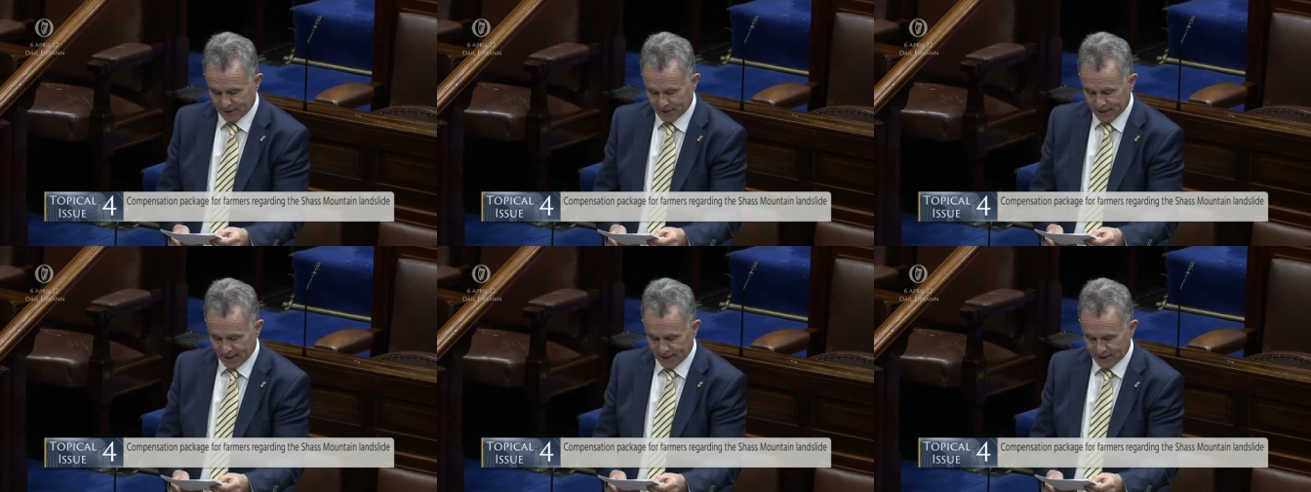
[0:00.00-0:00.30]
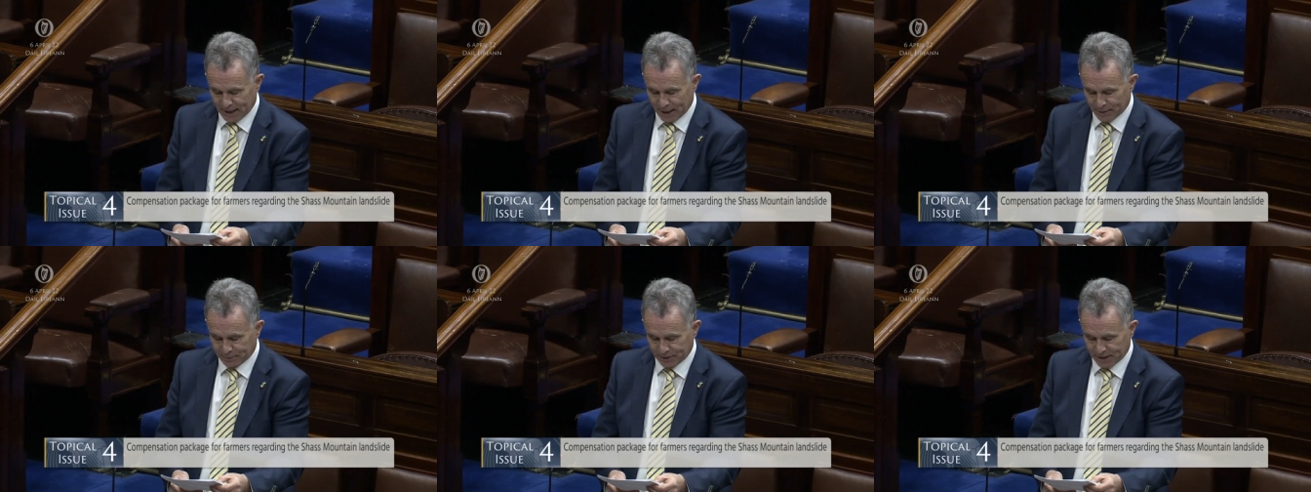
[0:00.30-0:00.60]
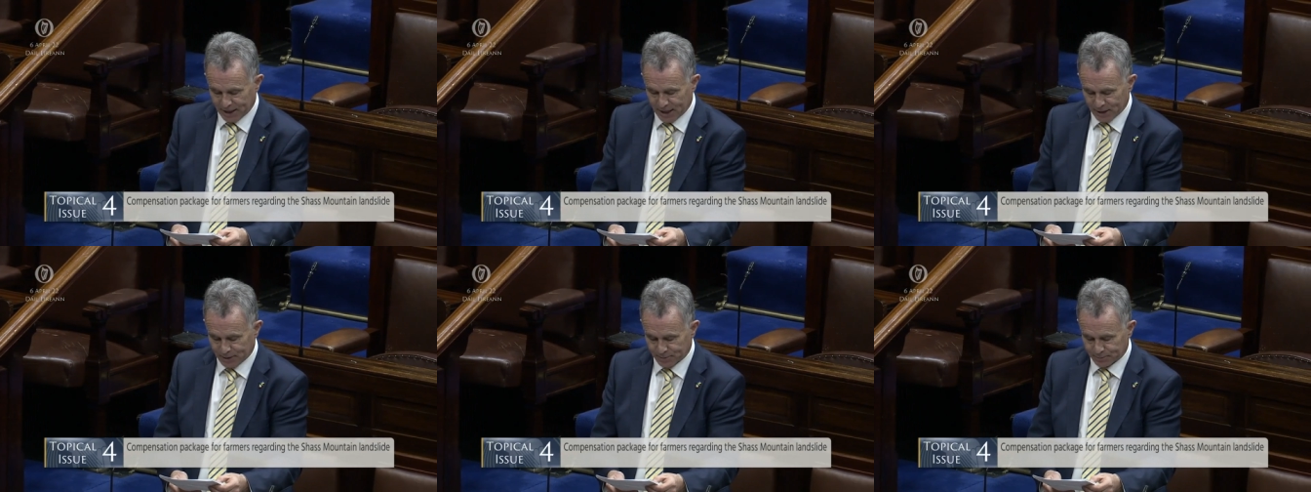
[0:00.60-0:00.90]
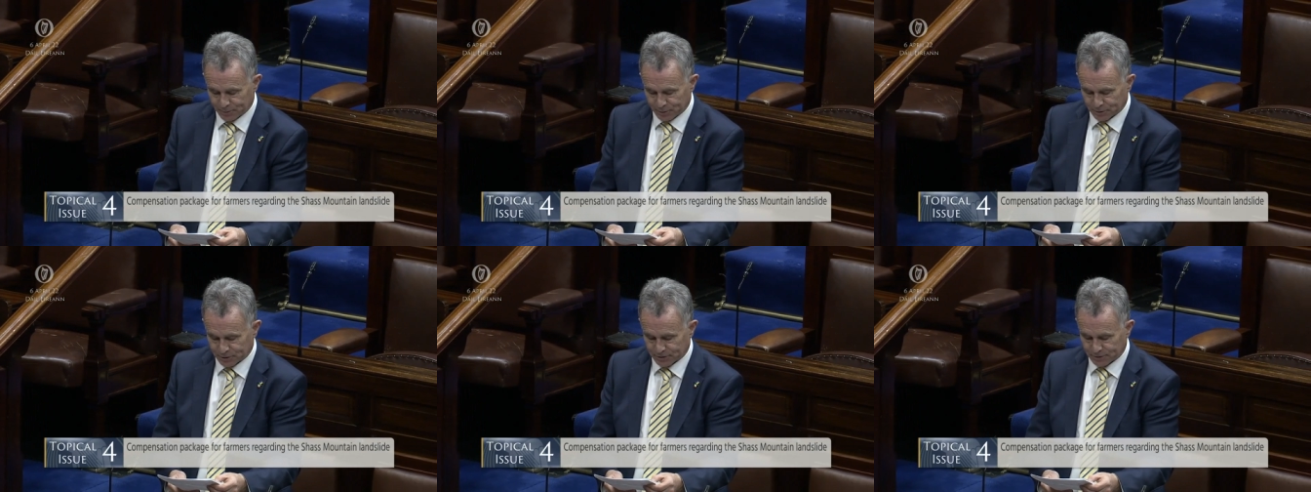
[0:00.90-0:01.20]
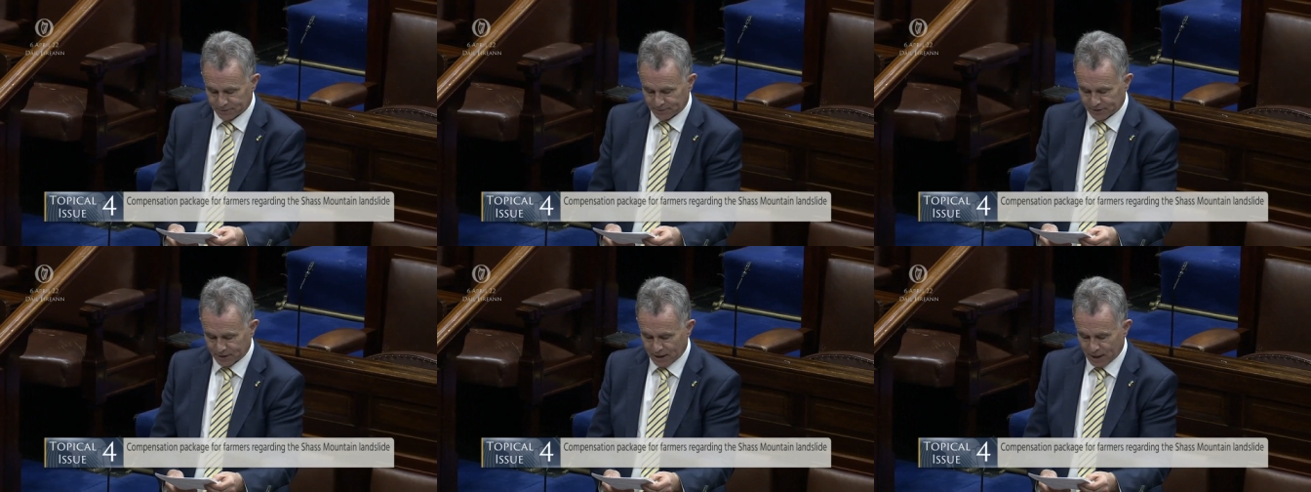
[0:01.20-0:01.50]
in the application
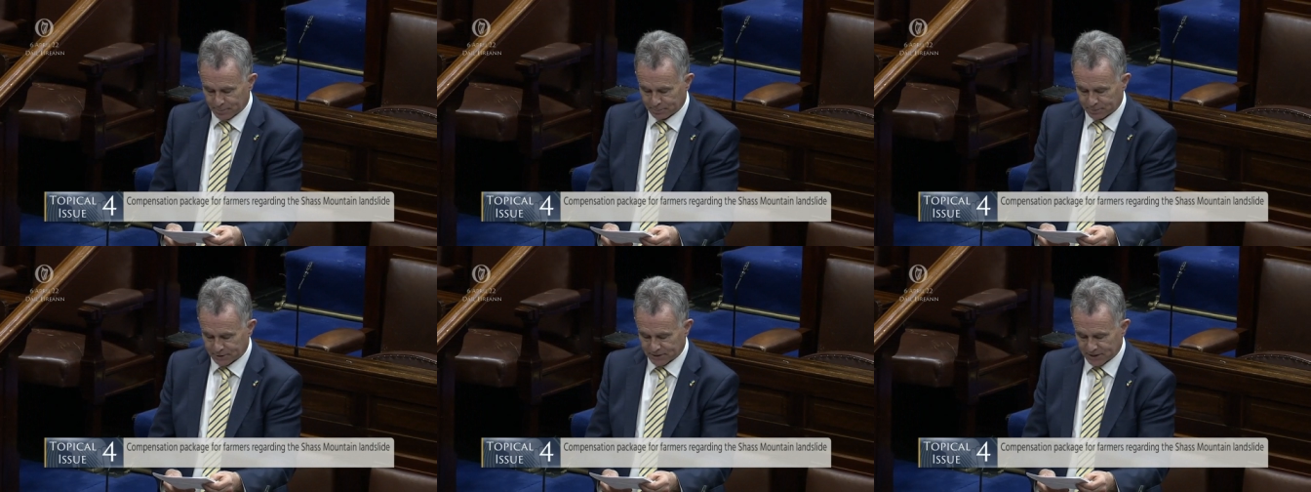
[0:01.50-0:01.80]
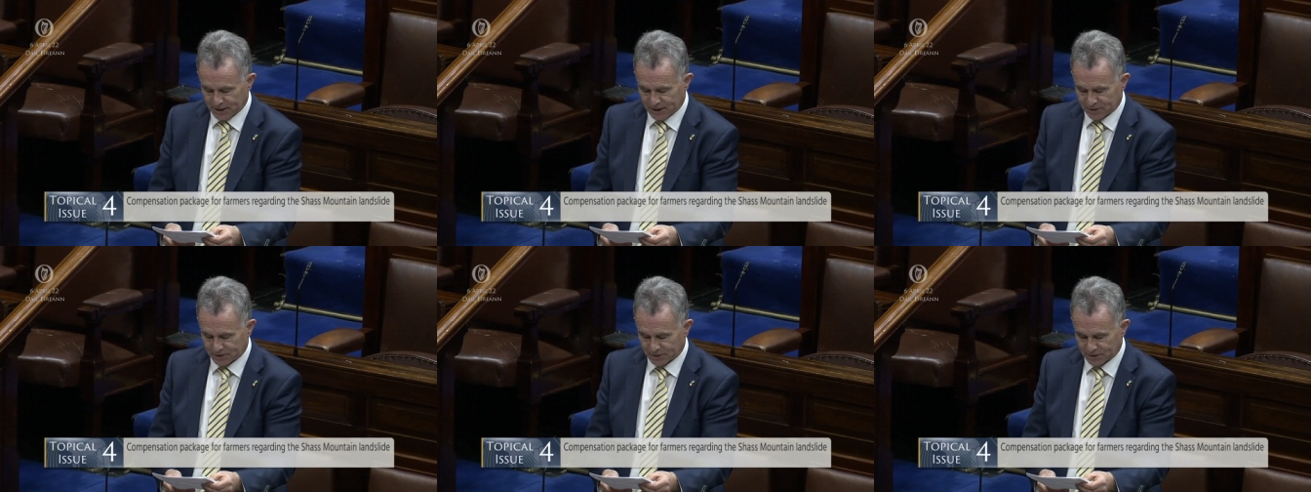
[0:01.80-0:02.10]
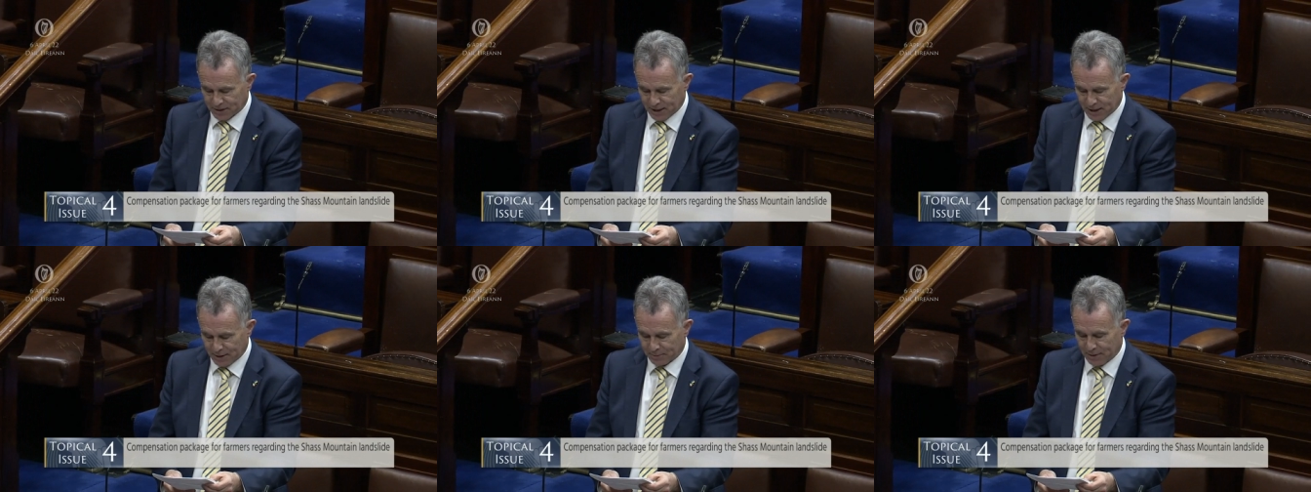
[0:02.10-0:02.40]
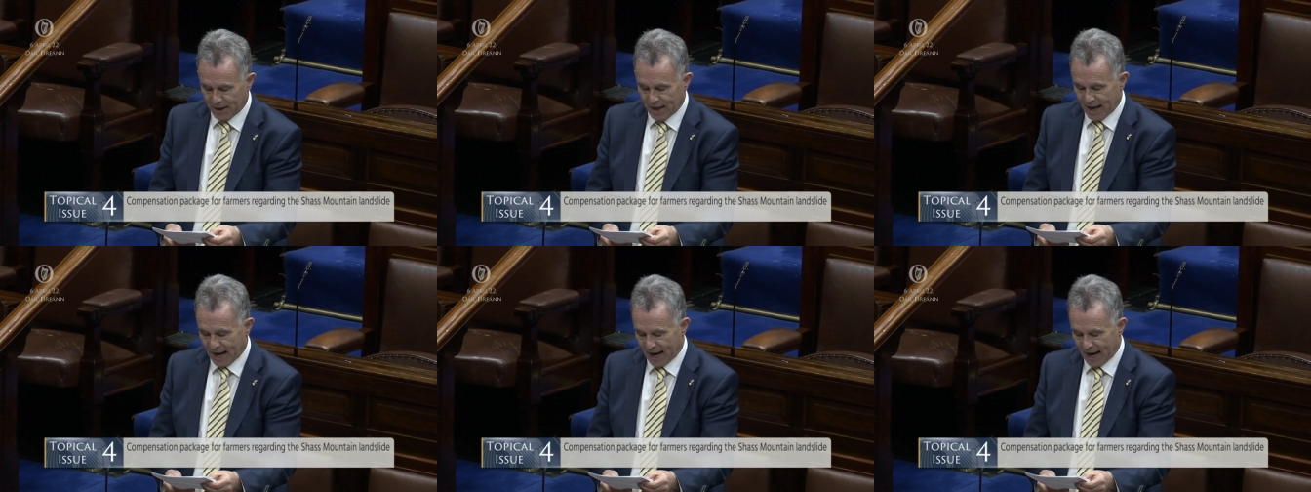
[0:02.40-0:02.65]
process for compensation scheme